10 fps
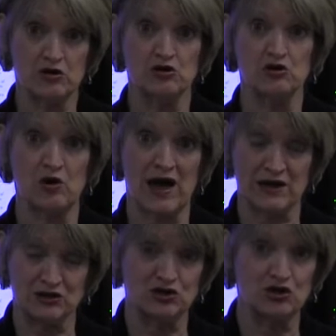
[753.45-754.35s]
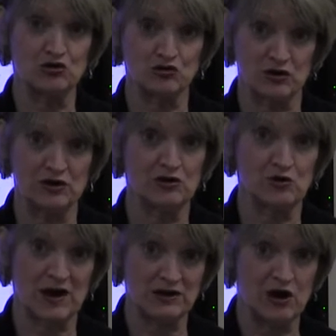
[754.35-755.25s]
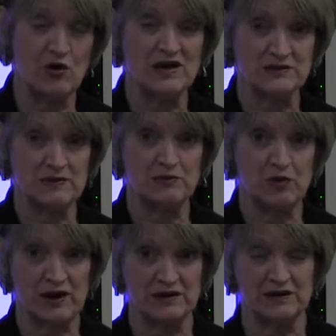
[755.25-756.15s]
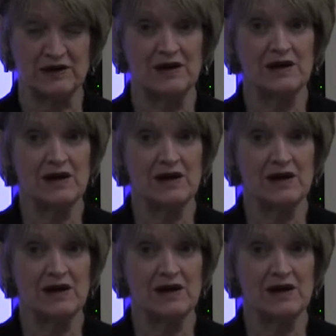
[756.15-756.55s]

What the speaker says: who has children, who I know has been pregnant.